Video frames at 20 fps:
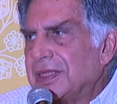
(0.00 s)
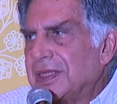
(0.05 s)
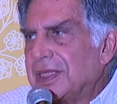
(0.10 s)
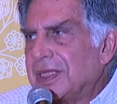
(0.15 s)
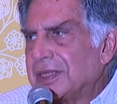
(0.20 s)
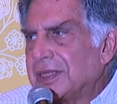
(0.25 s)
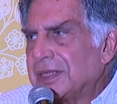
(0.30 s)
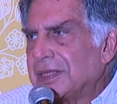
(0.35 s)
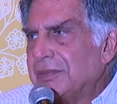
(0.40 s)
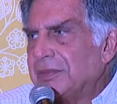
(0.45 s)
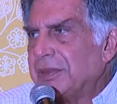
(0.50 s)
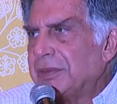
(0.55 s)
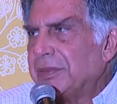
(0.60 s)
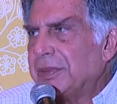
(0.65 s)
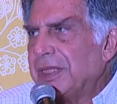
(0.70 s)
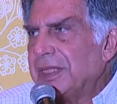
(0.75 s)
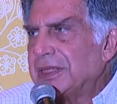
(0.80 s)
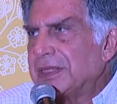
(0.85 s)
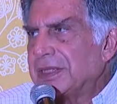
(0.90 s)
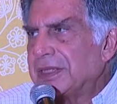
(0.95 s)
customer
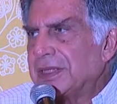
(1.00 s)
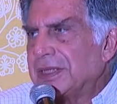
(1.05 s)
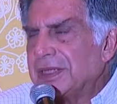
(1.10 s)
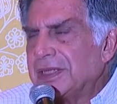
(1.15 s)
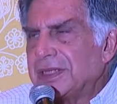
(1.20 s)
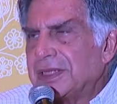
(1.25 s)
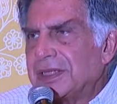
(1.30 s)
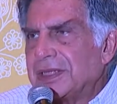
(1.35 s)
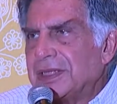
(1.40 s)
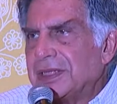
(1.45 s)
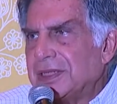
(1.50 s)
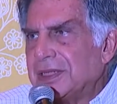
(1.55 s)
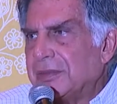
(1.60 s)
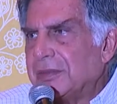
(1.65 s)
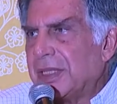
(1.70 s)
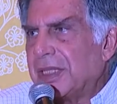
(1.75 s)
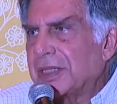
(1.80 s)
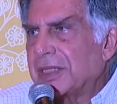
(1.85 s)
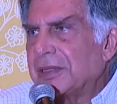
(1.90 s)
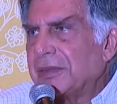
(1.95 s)
base that the
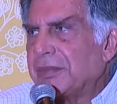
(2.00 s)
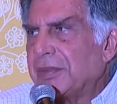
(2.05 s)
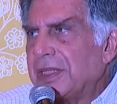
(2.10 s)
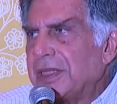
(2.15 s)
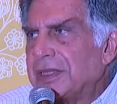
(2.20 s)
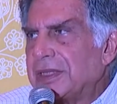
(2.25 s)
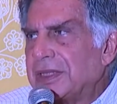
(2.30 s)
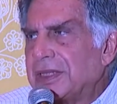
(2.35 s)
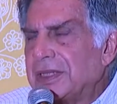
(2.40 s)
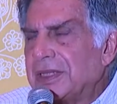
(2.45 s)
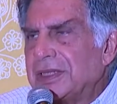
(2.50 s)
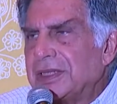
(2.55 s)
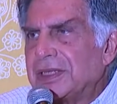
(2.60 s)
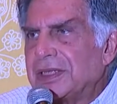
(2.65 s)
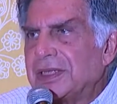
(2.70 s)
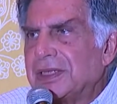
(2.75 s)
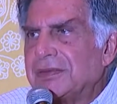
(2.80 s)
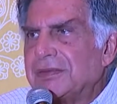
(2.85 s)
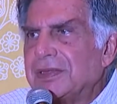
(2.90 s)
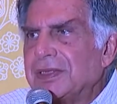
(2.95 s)
marketplace that he's
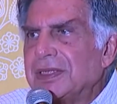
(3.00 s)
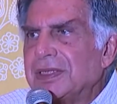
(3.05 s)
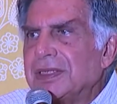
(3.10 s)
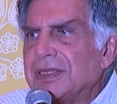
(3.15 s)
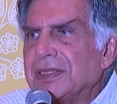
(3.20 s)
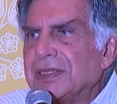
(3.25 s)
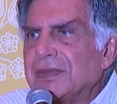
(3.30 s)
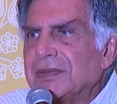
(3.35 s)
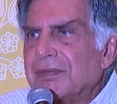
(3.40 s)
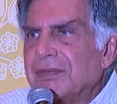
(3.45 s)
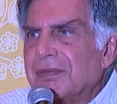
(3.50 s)
serving,